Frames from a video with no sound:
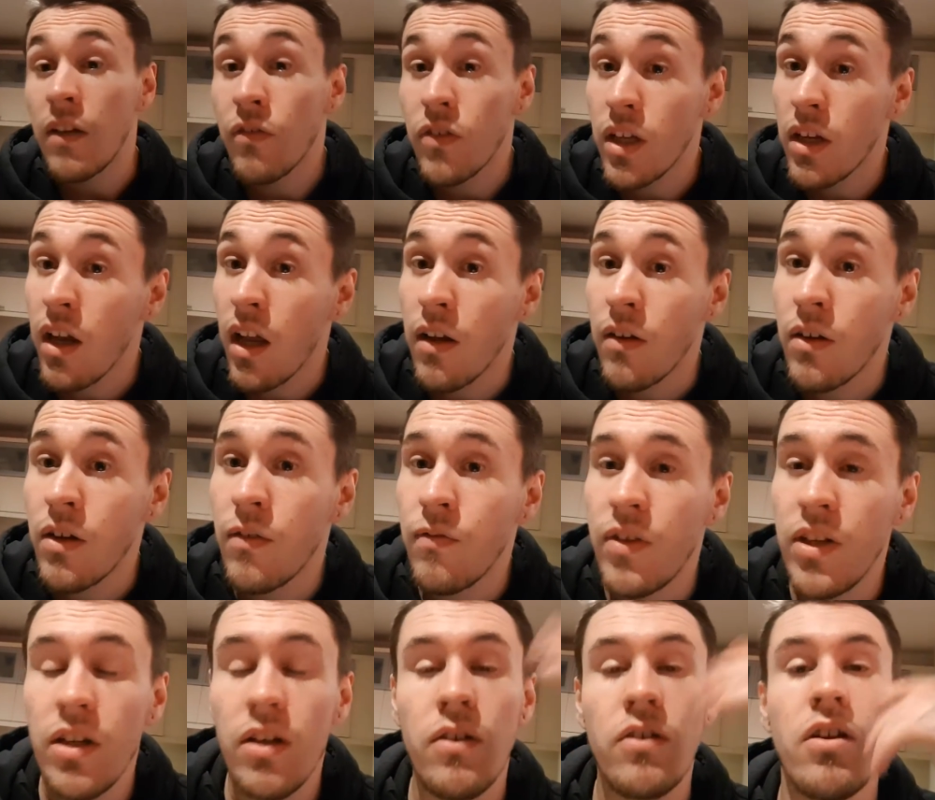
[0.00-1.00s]
If you did like that
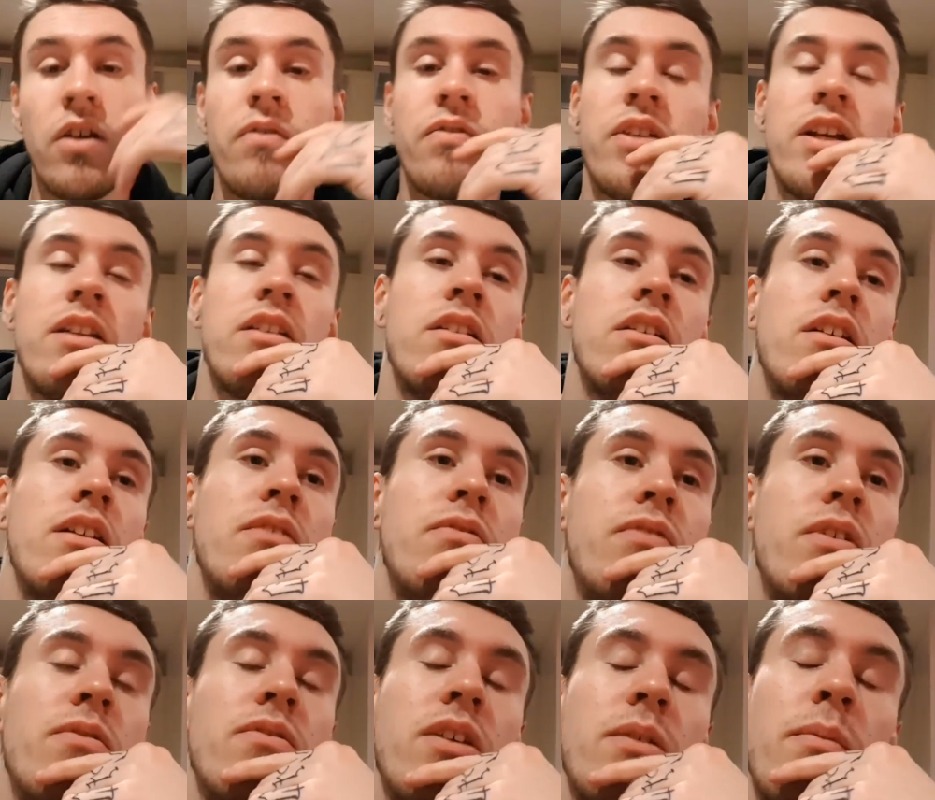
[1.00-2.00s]
video, don't forget to
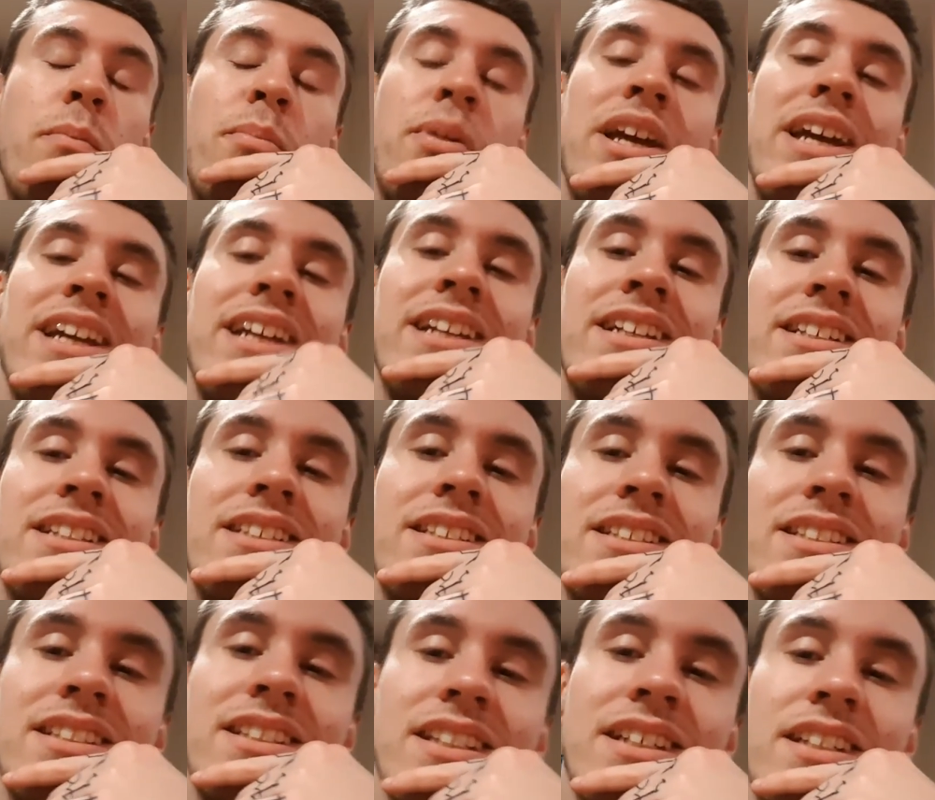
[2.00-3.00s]
thumbs up.
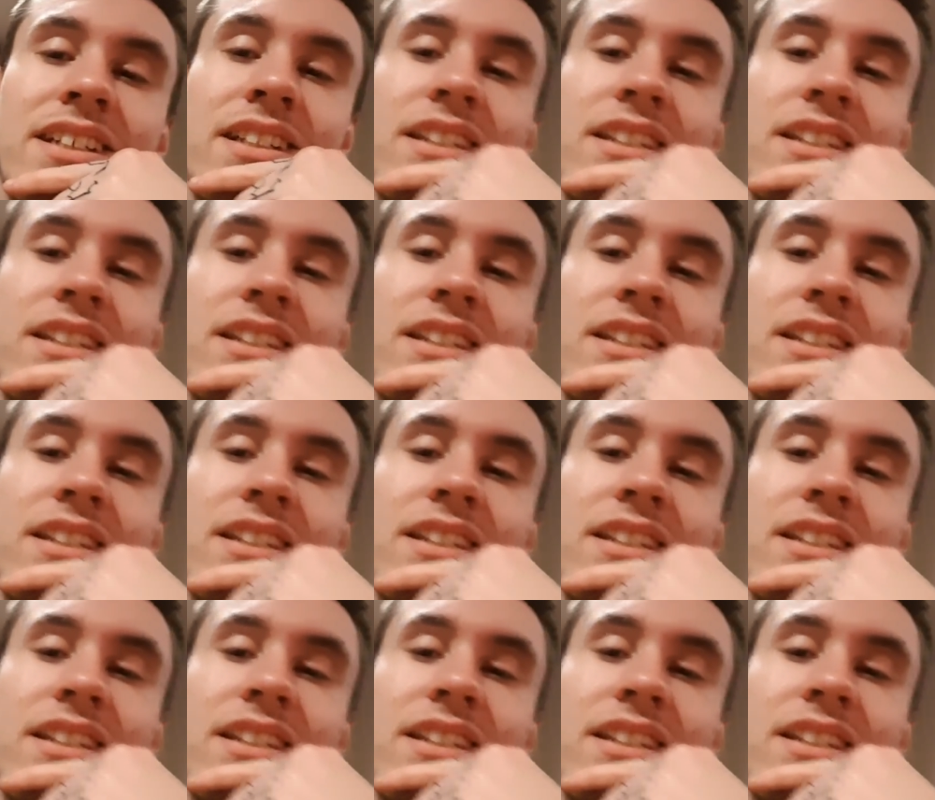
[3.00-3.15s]
Peace.